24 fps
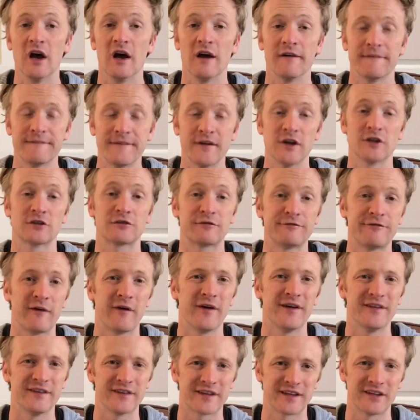first
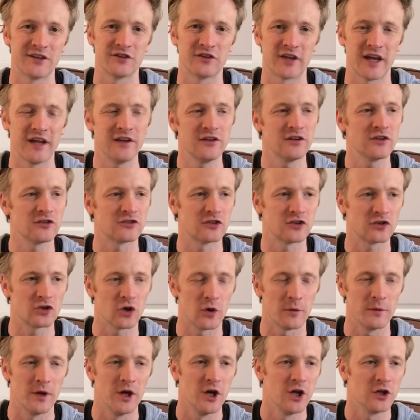find the contenders, the
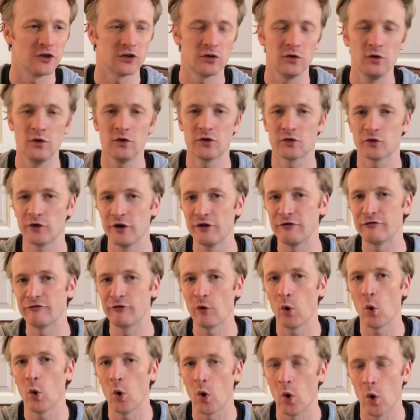top 2, 3,
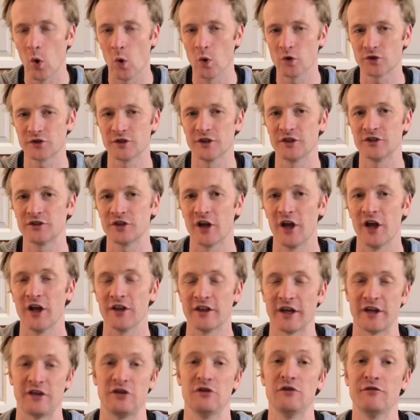4 horses
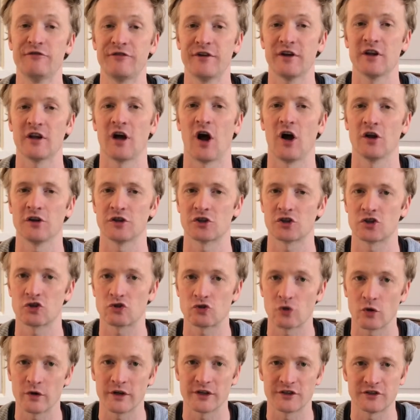that you feel are the
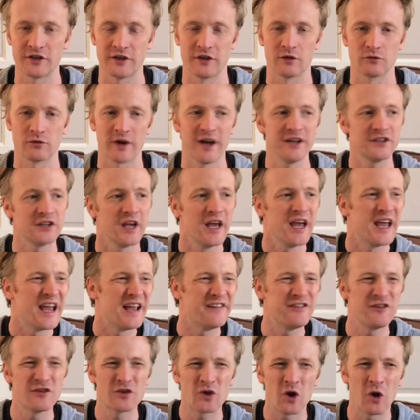strongest in the race.
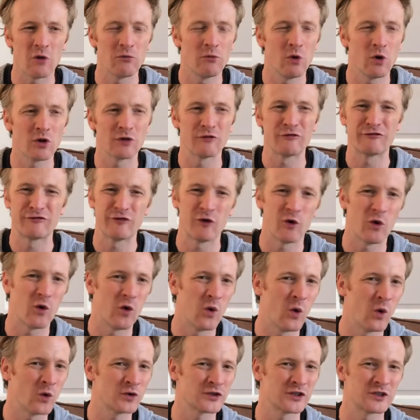If you've got more than 4
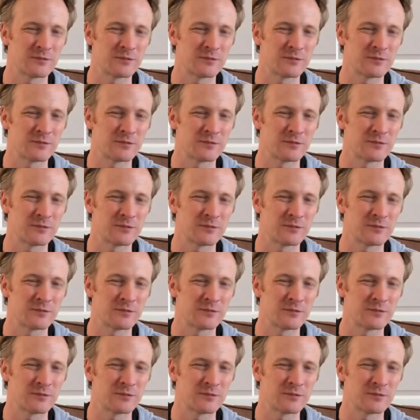horses,